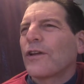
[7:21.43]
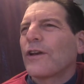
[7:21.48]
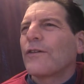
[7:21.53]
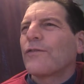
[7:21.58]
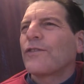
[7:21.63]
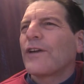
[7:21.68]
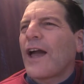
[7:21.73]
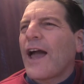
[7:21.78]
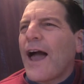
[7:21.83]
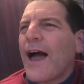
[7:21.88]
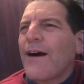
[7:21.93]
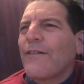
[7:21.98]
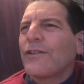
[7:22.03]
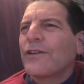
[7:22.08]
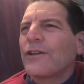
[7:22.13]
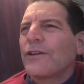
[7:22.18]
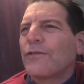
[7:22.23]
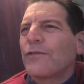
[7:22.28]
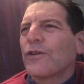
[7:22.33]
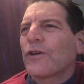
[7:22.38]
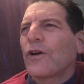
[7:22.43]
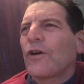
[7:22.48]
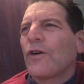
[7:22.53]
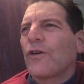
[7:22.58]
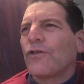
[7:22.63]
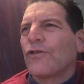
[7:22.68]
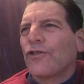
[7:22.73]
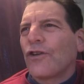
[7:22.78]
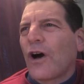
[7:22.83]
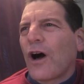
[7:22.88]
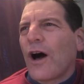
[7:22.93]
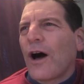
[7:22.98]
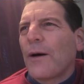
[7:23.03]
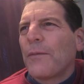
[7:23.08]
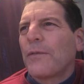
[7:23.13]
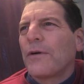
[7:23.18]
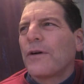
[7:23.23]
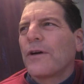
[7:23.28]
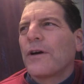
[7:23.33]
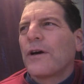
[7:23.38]
And if you have a difficult
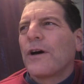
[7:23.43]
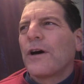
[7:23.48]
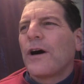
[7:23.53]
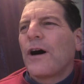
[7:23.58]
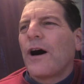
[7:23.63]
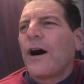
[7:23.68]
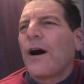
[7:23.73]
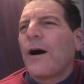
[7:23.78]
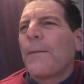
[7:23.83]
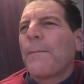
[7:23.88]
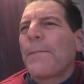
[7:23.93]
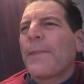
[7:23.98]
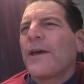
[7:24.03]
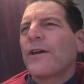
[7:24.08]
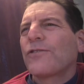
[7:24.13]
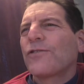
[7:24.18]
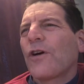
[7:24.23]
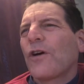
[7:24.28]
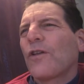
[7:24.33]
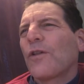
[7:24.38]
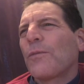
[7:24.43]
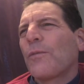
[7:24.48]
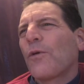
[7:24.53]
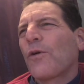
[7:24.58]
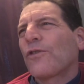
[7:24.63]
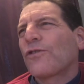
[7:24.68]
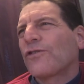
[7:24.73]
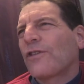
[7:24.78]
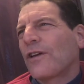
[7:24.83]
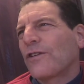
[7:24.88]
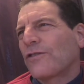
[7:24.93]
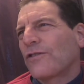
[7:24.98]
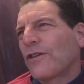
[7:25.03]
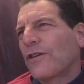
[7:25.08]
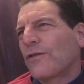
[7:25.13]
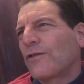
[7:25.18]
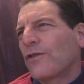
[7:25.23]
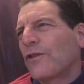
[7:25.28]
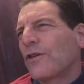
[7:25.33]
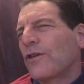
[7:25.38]
job, um, it's all the more
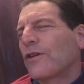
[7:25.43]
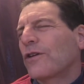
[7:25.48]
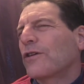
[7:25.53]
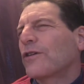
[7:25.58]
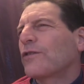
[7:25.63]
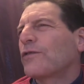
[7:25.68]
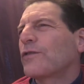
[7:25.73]
sensitive to you.